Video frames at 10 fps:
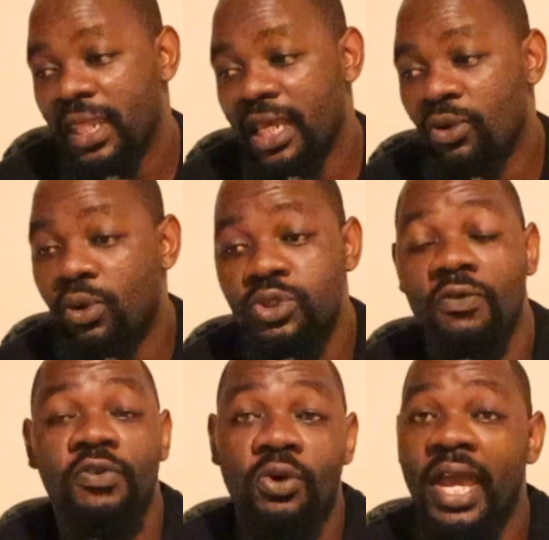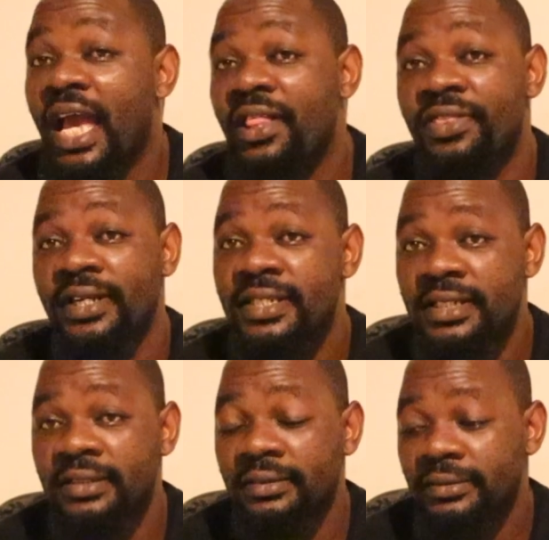and also for your health
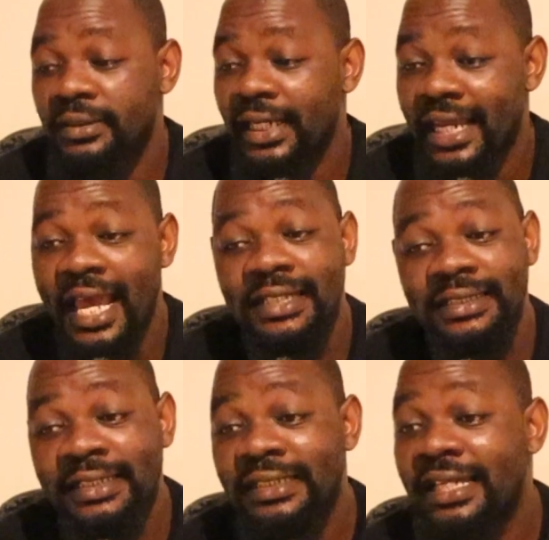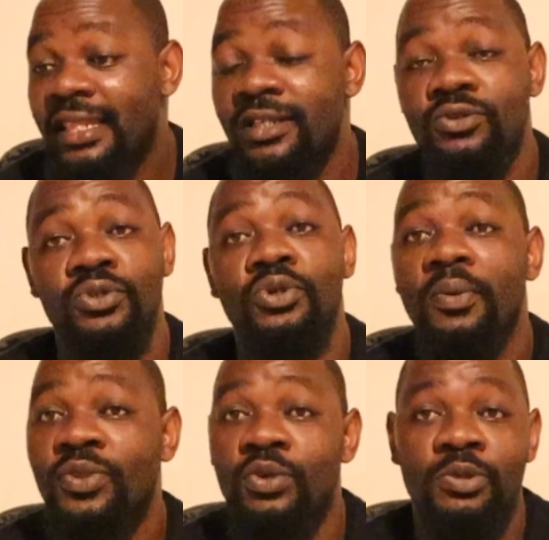reason. It has nothing to do
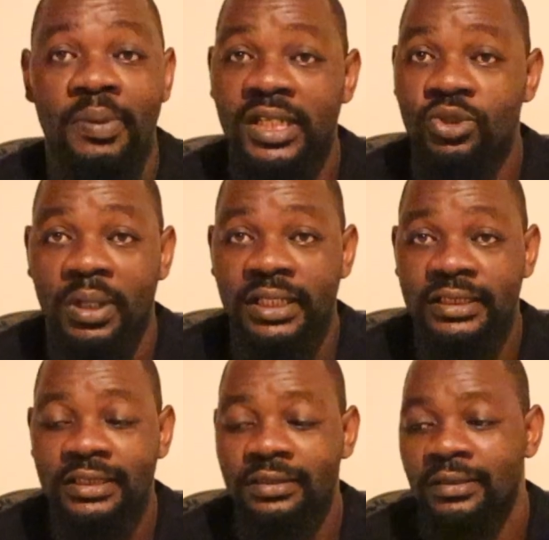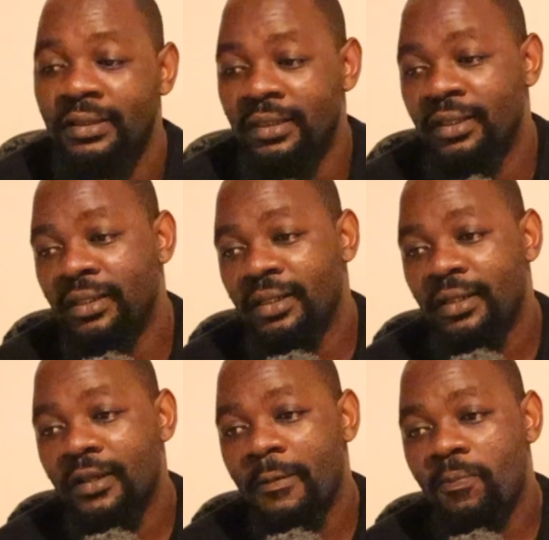with your spirituality.
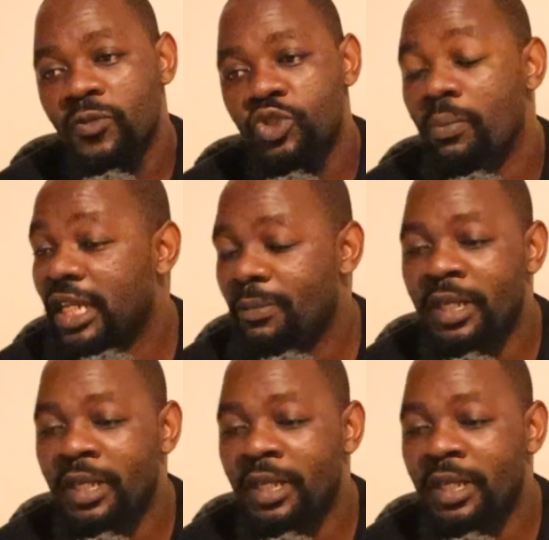So many